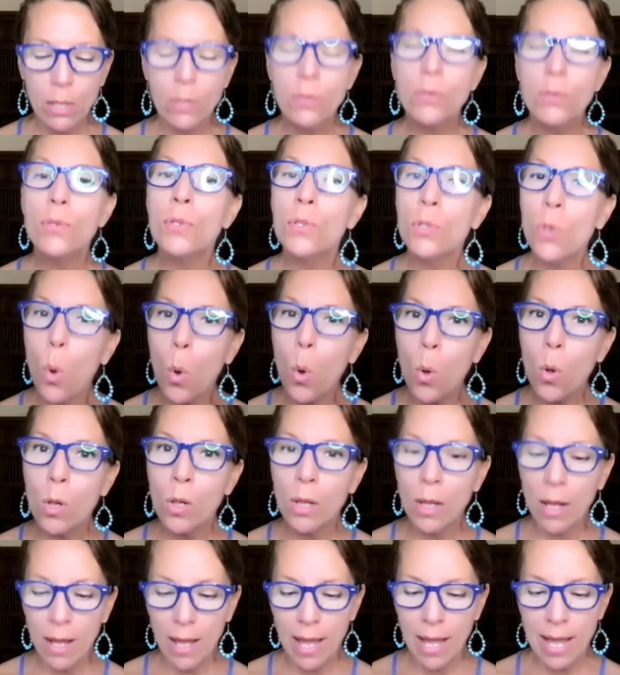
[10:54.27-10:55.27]

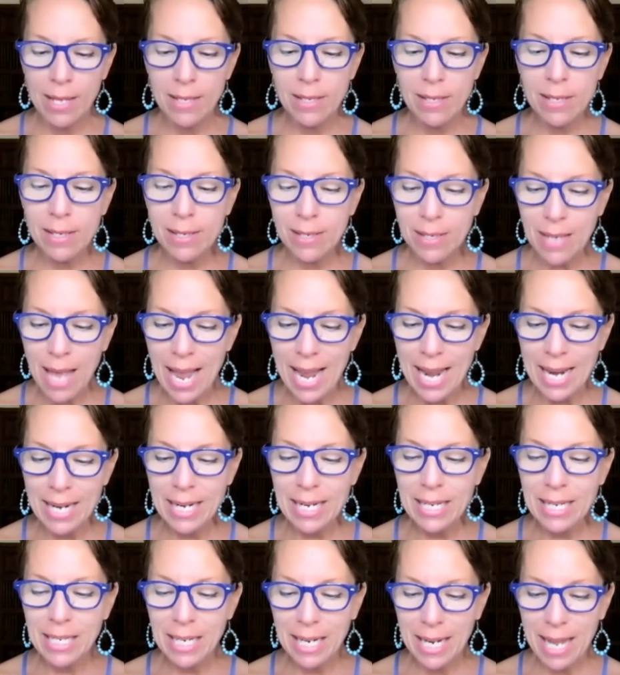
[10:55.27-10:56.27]
soul, and
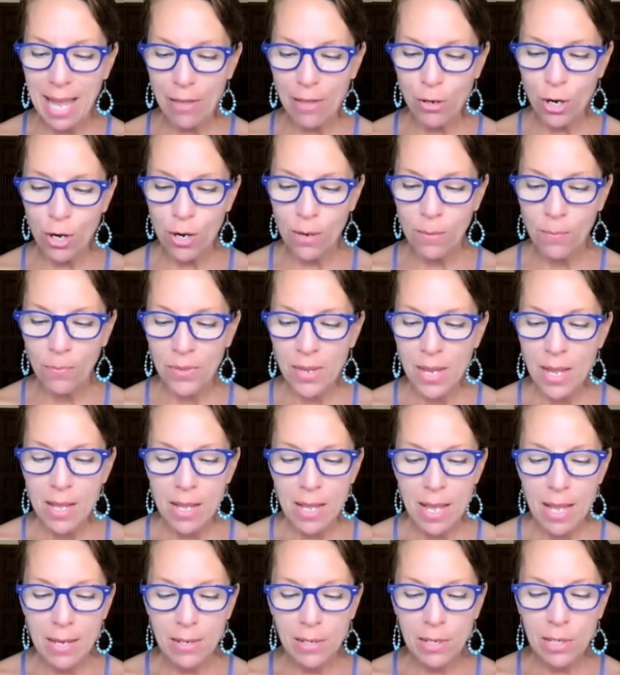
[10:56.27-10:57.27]
society together
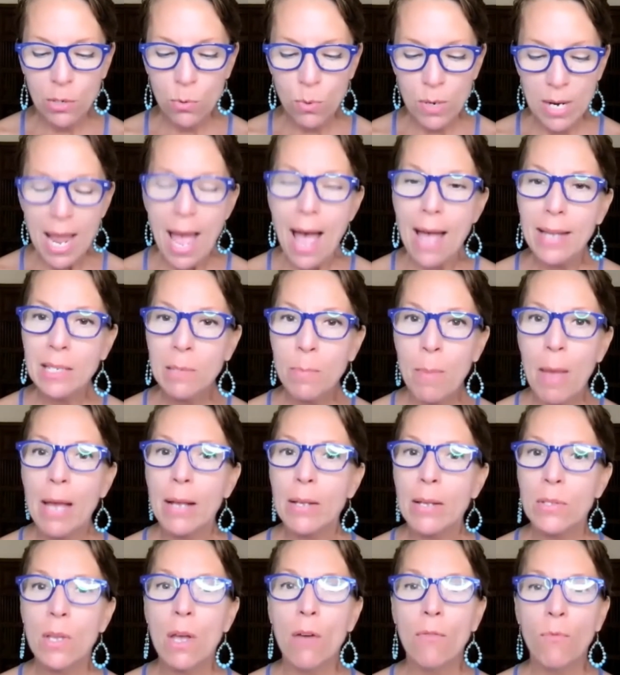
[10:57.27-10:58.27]
as three
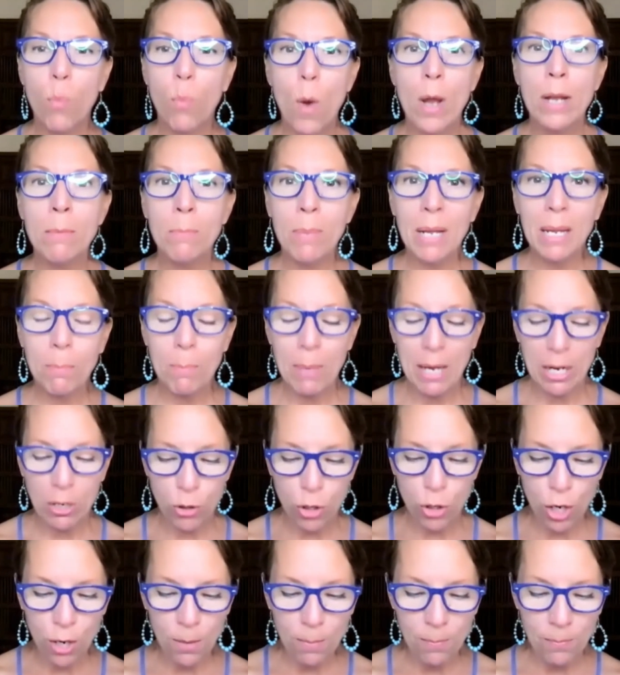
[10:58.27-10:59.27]
aspects of one big
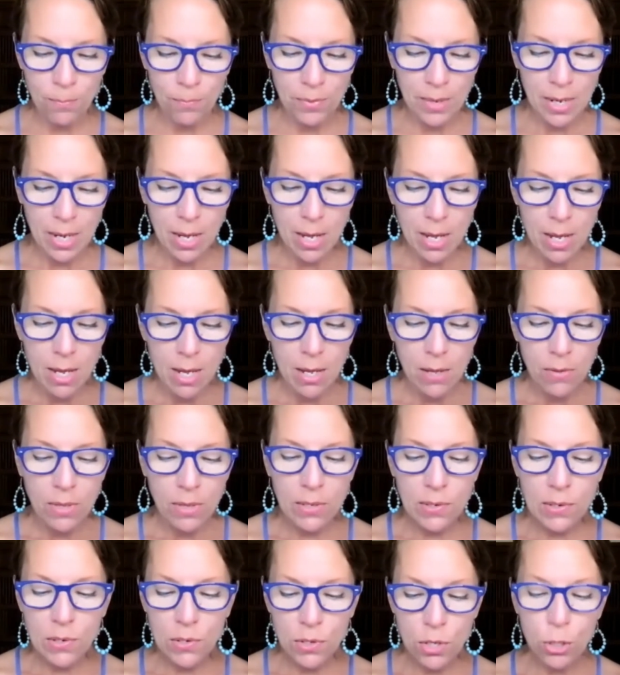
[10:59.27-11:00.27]
picture.
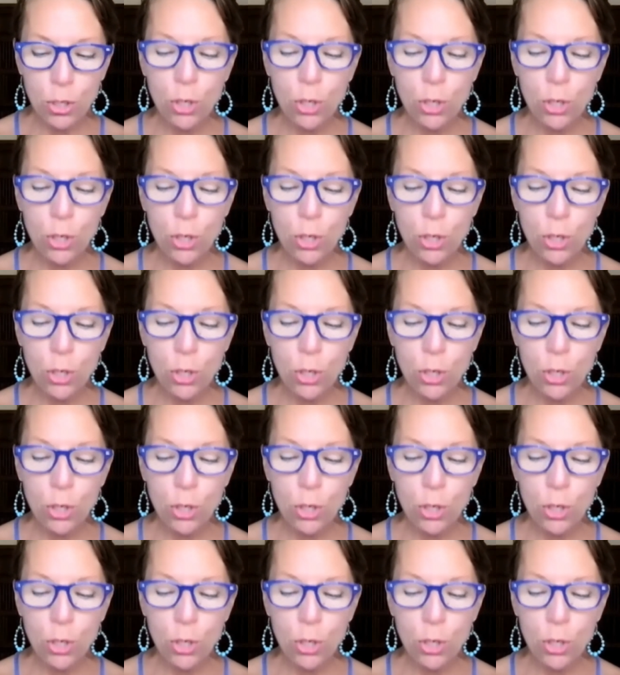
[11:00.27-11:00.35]
This is the